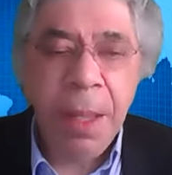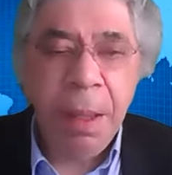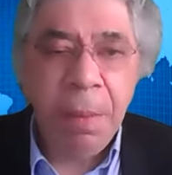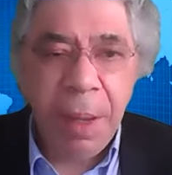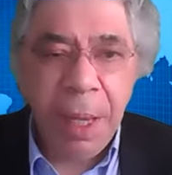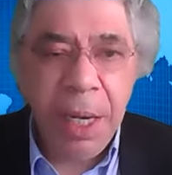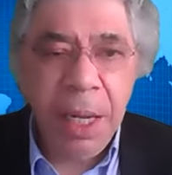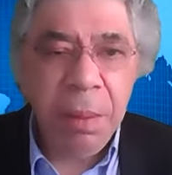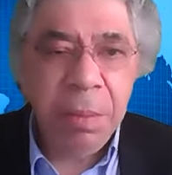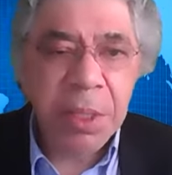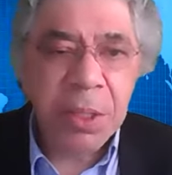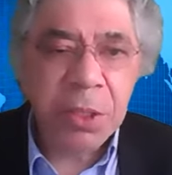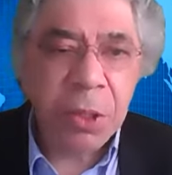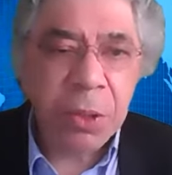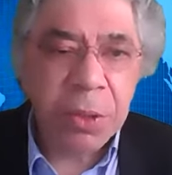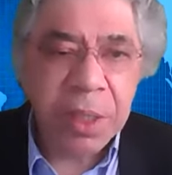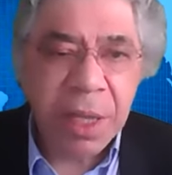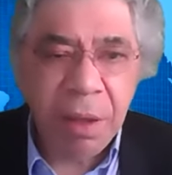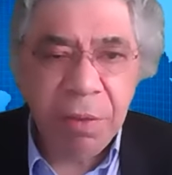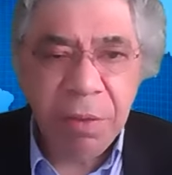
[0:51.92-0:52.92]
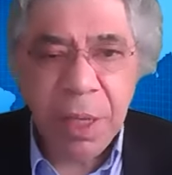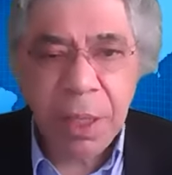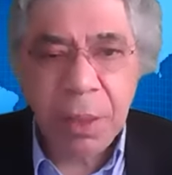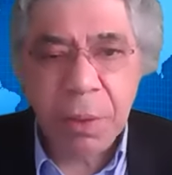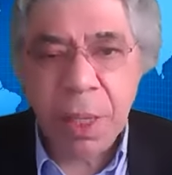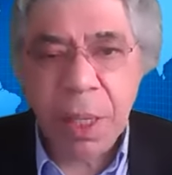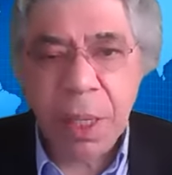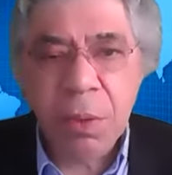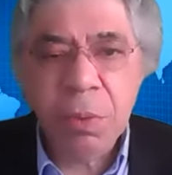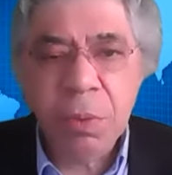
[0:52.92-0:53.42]
My name is
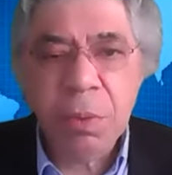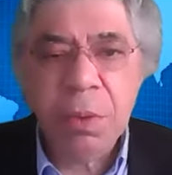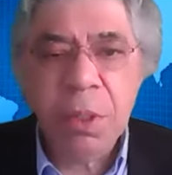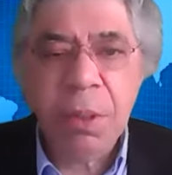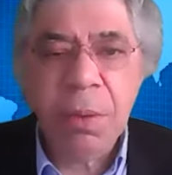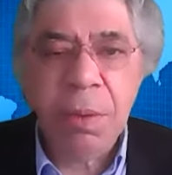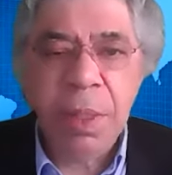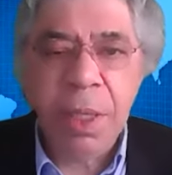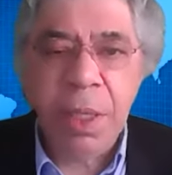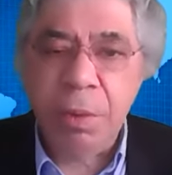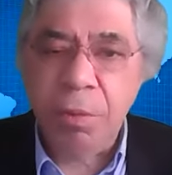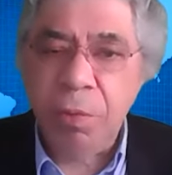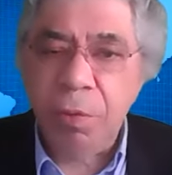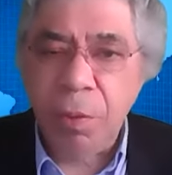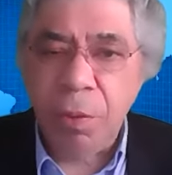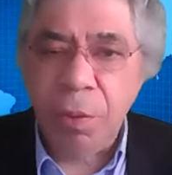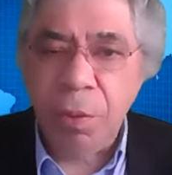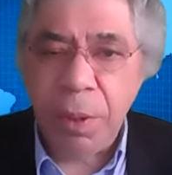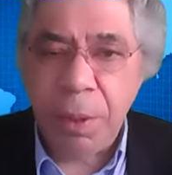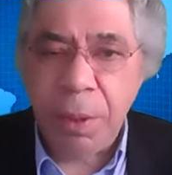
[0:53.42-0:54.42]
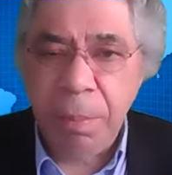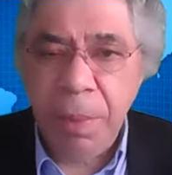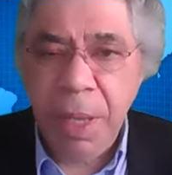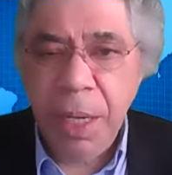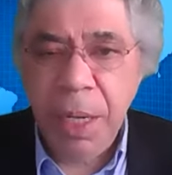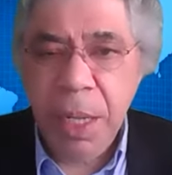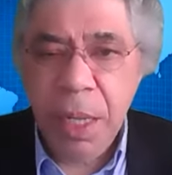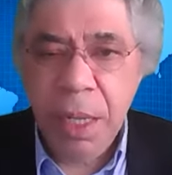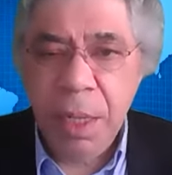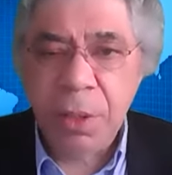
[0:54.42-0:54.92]
Otaviano Canuto, and for
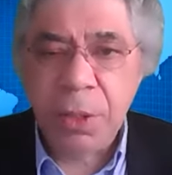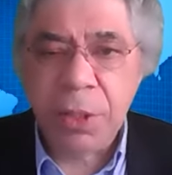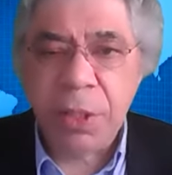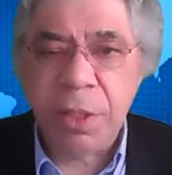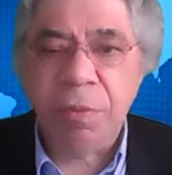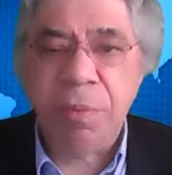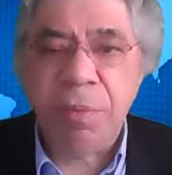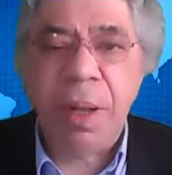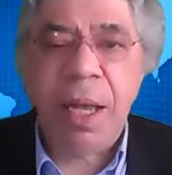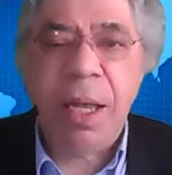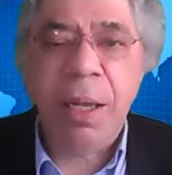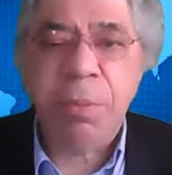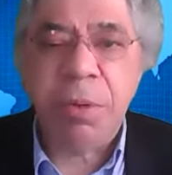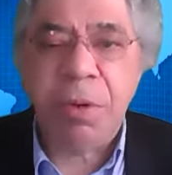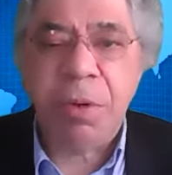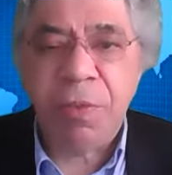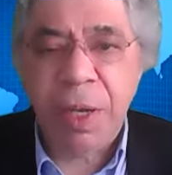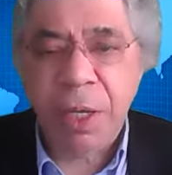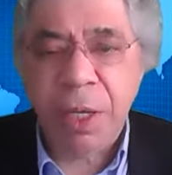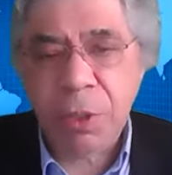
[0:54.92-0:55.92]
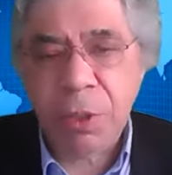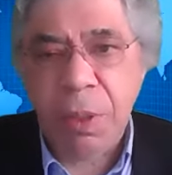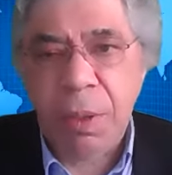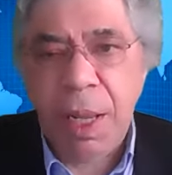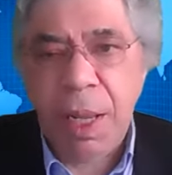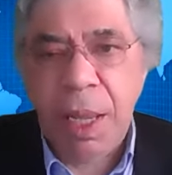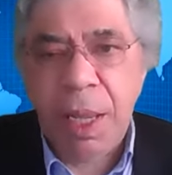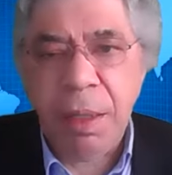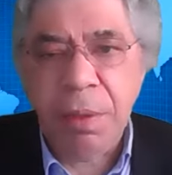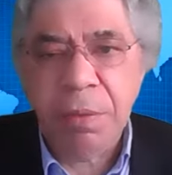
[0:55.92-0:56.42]
many years of my professional
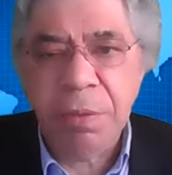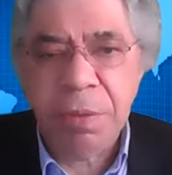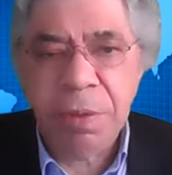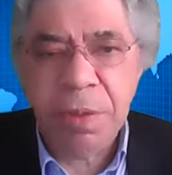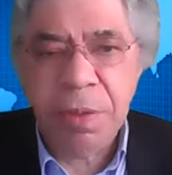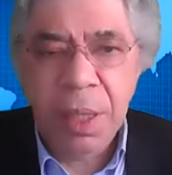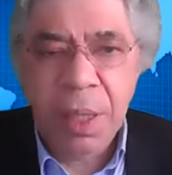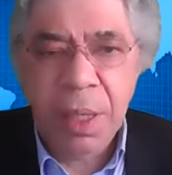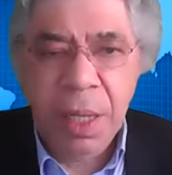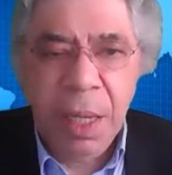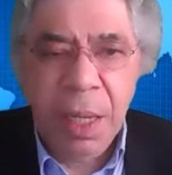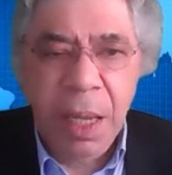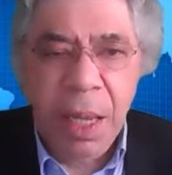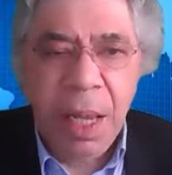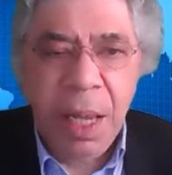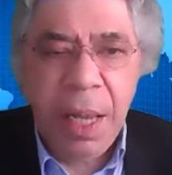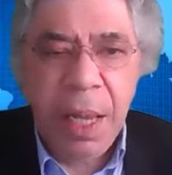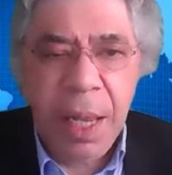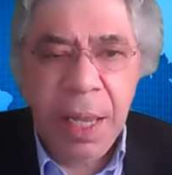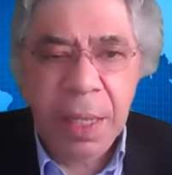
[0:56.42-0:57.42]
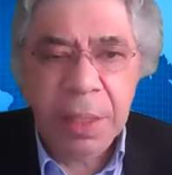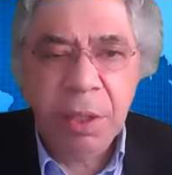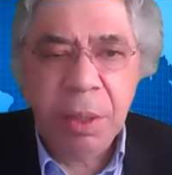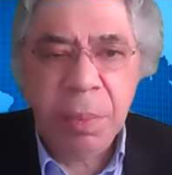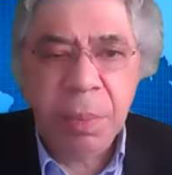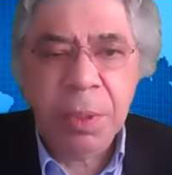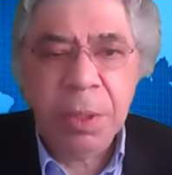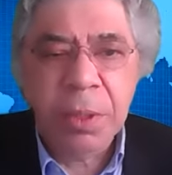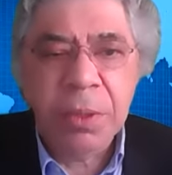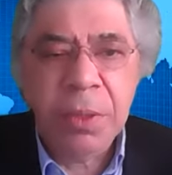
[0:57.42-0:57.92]
life, I had the
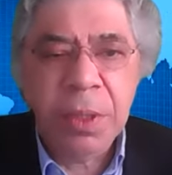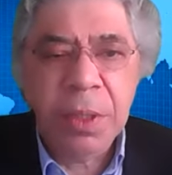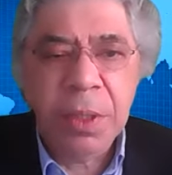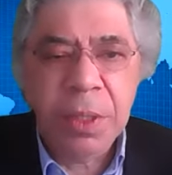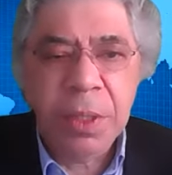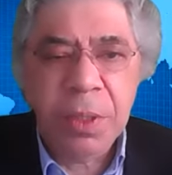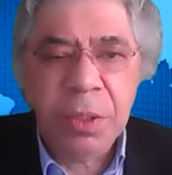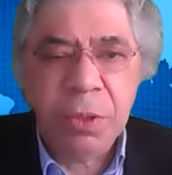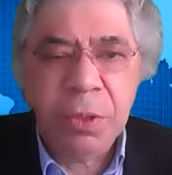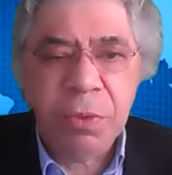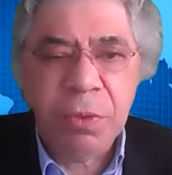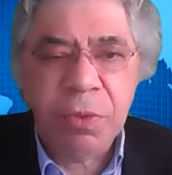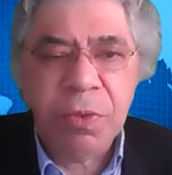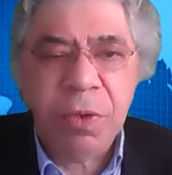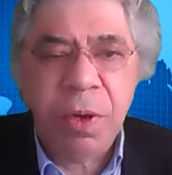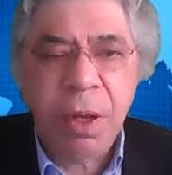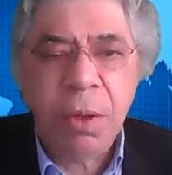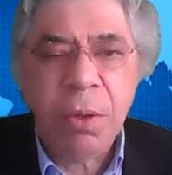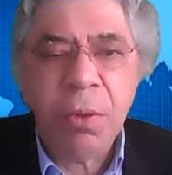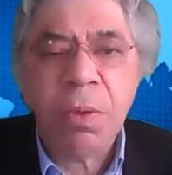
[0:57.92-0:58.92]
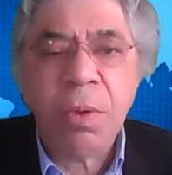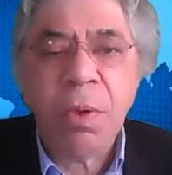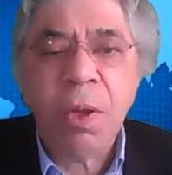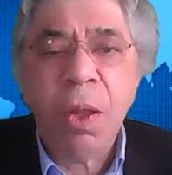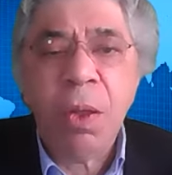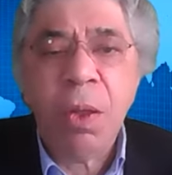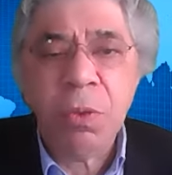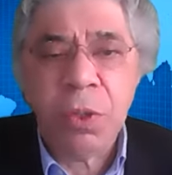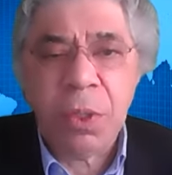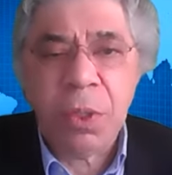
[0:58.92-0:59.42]
opportunity to follow
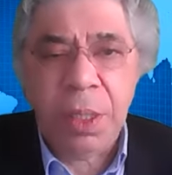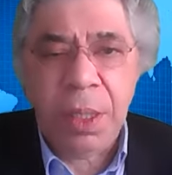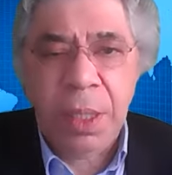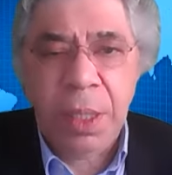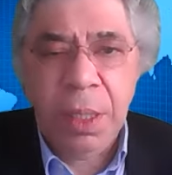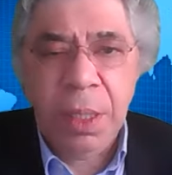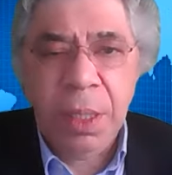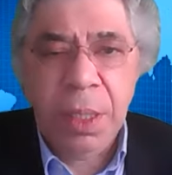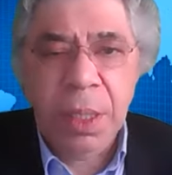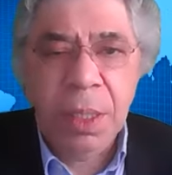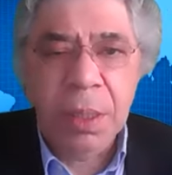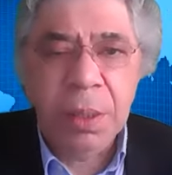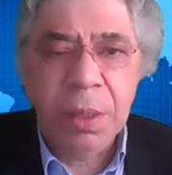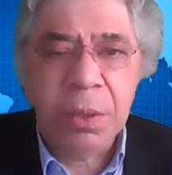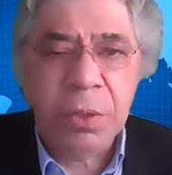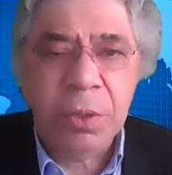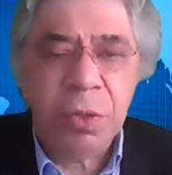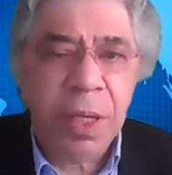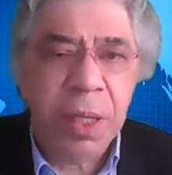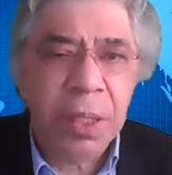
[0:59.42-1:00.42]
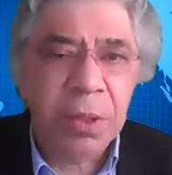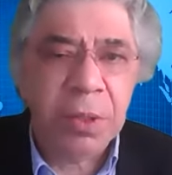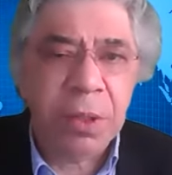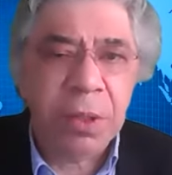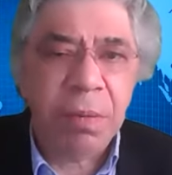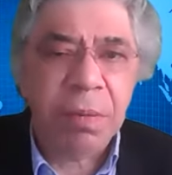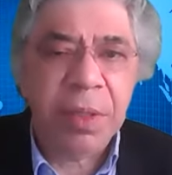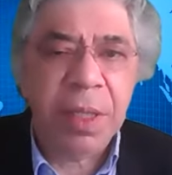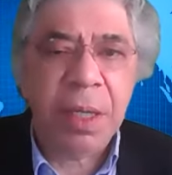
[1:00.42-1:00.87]
closely the trends of